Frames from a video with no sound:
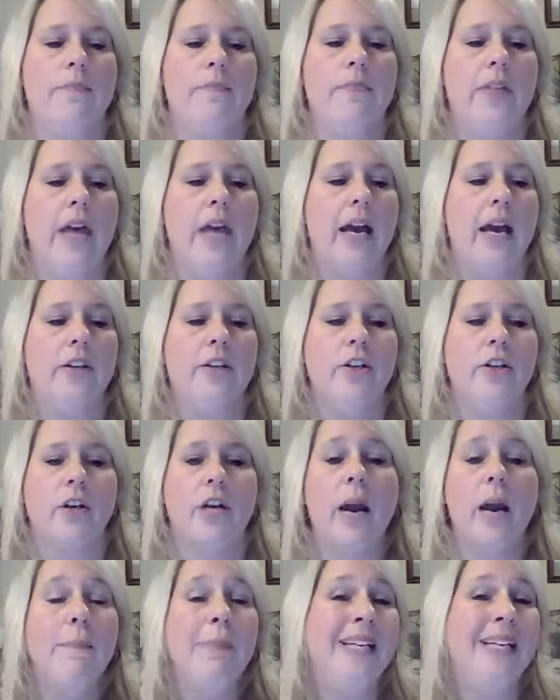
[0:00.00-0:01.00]
that your
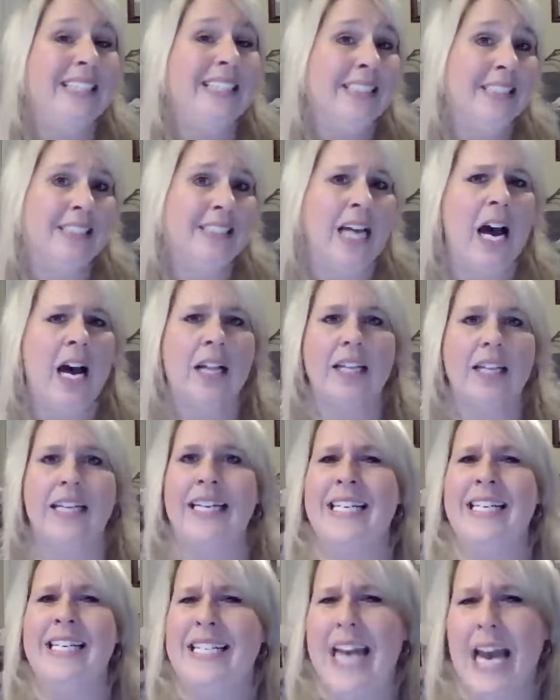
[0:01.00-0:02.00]
company is solid
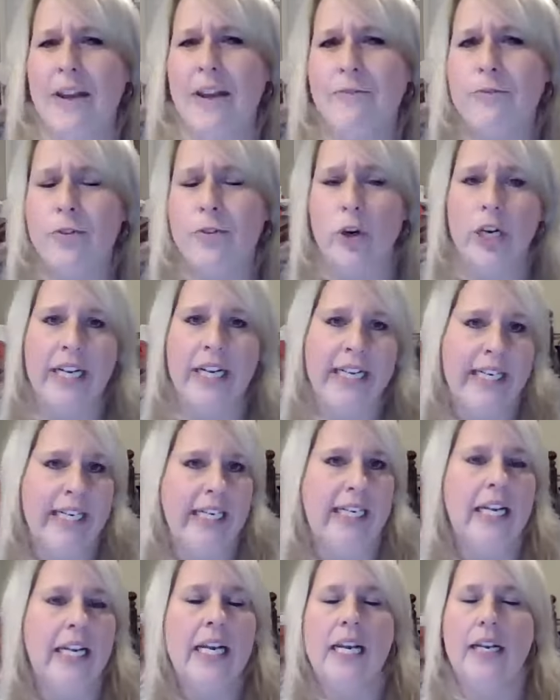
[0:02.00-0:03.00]
and debt free,
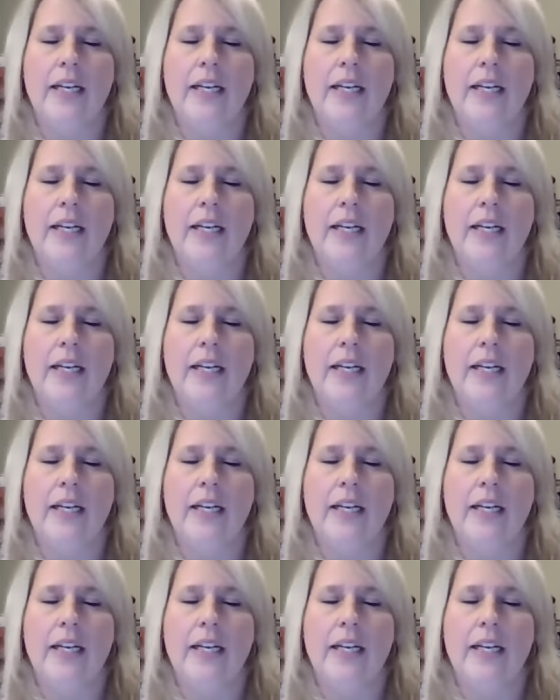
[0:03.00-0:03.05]
and